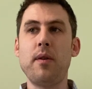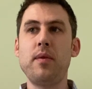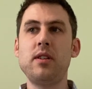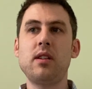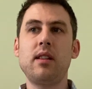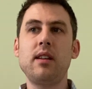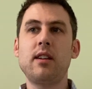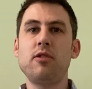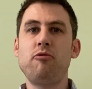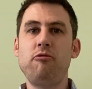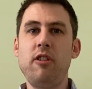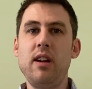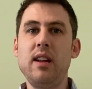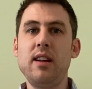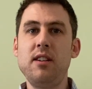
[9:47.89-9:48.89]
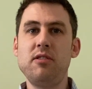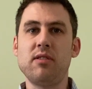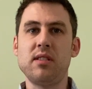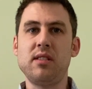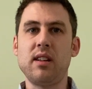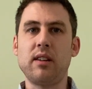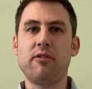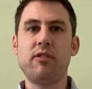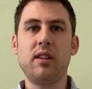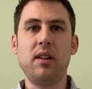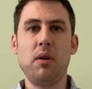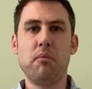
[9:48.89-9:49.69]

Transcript: which I think is really interesting for a little